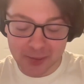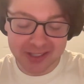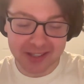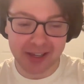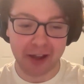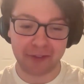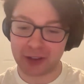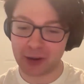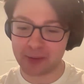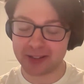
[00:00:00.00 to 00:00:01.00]
was a tough
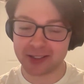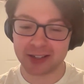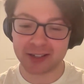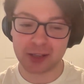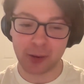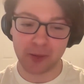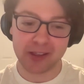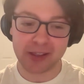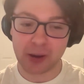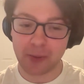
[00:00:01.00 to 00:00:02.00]
year because it is the
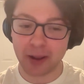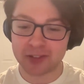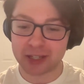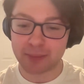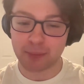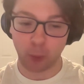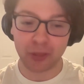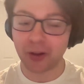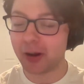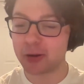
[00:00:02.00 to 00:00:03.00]
only year where I've seen
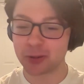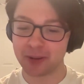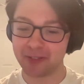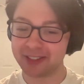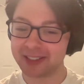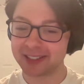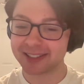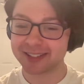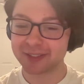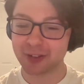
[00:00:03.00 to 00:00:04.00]
more than 100
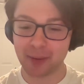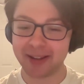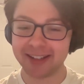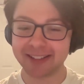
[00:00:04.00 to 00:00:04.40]
movies from it.